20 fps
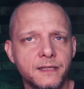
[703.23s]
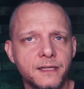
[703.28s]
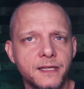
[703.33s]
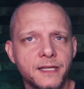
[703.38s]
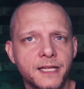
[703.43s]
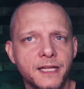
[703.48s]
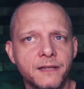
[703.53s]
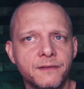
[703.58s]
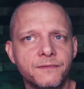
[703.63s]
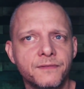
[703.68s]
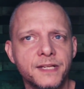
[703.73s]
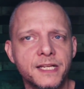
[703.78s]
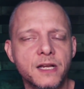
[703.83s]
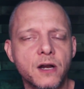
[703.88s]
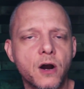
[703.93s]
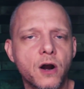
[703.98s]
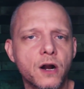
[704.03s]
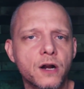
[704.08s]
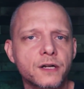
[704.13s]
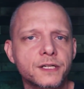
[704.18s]

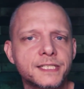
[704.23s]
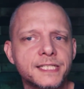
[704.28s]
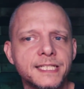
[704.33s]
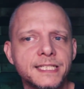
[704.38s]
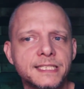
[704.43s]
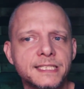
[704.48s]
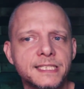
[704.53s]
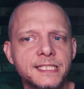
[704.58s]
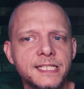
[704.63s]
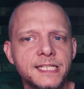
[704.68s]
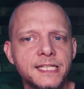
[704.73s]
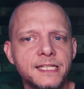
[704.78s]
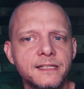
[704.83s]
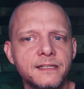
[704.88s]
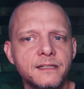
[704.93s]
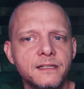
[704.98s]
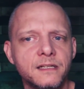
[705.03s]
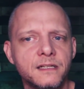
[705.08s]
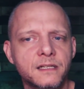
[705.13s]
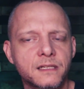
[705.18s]
NVRTC
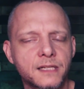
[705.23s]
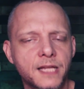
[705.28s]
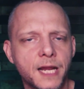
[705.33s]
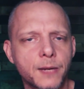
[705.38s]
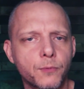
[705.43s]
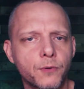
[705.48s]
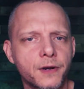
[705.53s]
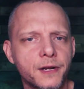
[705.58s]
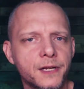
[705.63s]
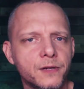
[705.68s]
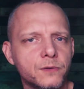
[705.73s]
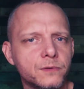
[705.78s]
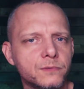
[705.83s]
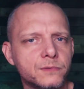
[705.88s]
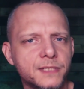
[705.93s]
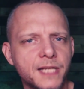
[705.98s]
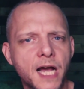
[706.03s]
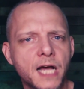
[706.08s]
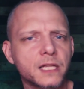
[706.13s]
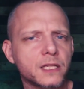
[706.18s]
library
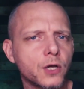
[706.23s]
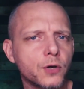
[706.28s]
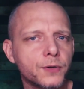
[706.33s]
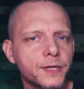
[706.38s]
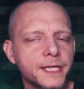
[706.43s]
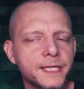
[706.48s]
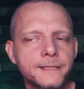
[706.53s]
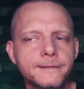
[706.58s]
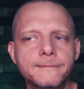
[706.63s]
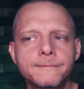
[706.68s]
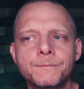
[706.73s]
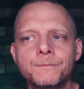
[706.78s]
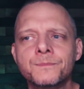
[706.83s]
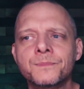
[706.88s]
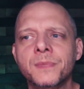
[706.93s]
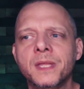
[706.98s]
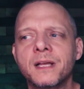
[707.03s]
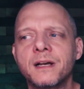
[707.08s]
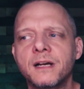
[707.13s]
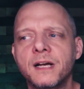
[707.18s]
not loading
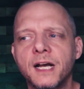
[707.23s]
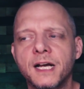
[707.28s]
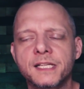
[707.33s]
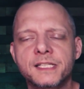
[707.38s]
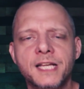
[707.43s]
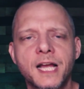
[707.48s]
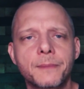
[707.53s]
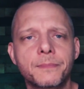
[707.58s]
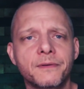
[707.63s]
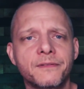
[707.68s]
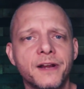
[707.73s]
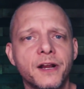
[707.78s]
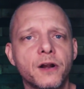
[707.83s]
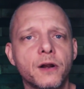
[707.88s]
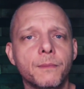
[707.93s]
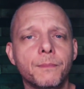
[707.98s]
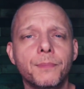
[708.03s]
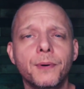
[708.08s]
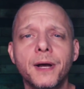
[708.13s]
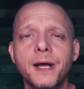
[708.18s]
type of error.
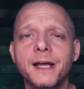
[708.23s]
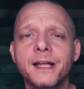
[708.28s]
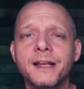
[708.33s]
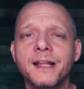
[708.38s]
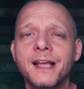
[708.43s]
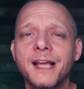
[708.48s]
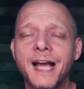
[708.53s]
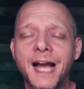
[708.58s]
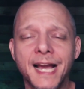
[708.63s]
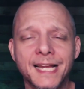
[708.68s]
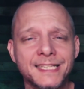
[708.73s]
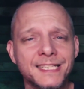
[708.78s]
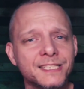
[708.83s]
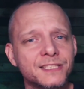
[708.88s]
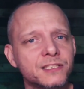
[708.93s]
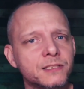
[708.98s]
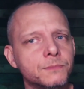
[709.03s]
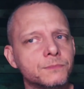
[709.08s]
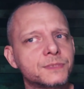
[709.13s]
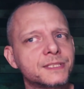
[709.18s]
But I did
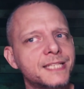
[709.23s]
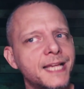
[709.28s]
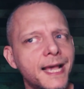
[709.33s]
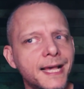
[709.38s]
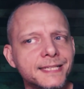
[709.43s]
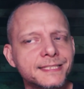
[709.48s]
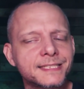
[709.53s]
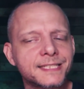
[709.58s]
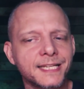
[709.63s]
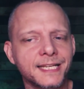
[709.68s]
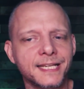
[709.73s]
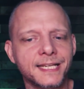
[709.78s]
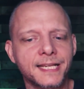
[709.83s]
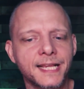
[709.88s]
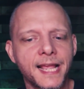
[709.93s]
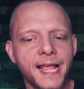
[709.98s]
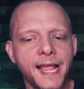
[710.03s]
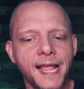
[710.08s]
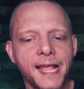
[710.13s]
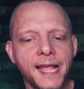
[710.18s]
some testing,
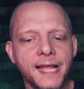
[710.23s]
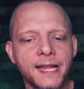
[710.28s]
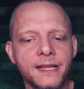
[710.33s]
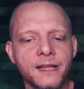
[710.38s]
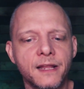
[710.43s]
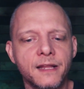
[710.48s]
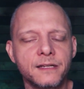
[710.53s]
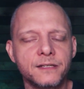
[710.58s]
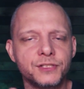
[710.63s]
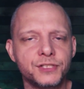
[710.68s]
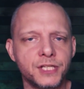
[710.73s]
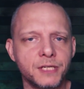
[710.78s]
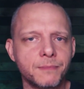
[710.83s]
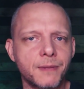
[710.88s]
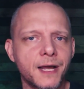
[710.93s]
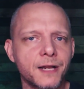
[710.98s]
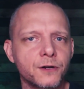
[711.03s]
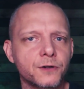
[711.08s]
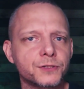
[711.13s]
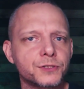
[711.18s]
and
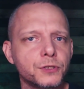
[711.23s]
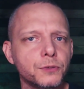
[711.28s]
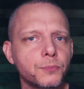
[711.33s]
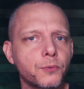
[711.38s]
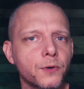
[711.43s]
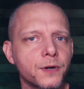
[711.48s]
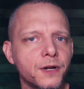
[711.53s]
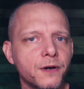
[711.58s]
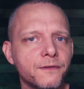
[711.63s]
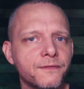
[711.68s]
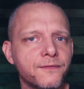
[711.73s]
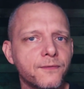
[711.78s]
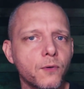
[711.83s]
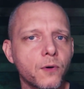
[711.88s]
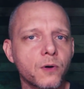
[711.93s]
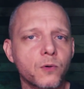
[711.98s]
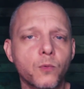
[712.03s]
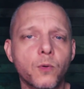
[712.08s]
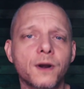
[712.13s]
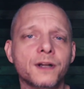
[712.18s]
GMiner
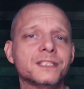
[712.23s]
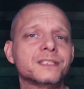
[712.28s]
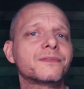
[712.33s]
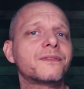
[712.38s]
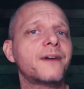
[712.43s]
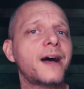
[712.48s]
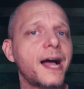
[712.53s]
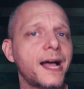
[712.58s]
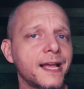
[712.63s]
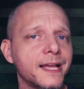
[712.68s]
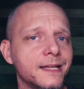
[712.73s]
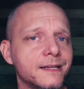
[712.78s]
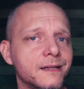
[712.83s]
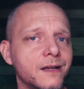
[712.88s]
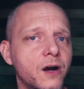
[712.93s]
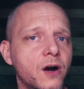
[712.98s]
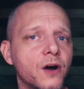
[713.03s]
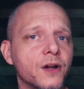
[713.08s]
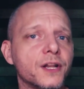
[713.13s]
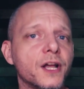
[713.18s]
2.04 works fine
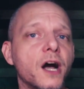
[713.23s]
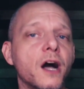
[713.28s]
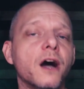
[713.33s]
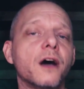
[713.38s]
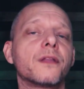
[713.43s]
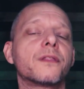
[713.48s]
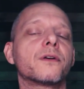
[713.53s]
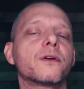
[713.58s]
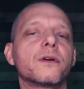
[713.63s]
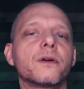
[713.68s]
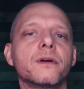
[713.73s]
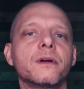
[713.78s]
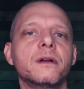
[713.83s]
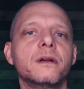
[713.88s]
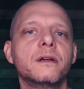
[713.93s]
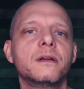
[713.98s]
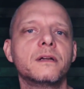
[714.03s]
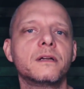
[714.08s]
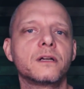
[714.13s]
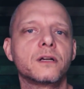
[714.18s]
on other
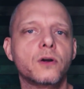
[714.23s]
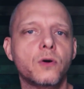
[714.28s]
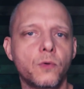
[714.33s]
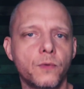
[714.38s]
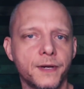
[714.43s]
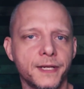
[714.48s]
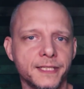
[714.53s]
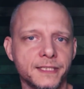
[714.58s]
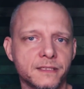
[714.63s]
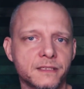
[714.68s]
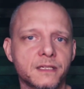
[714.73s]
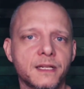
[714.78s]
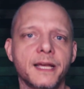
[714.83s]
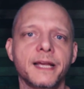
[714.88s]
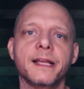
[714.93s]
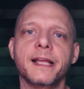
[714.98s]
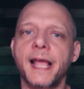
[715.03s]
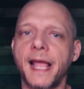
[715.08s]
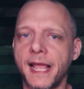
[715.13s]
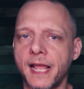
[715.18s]
coins
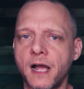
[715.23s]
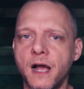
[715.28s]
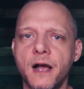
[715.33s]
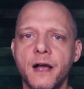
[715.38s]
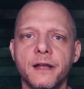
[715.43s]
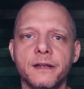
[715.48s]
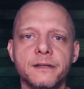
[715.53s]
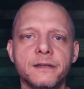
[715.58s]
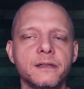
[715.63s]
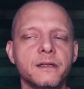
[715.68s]
like Aeon.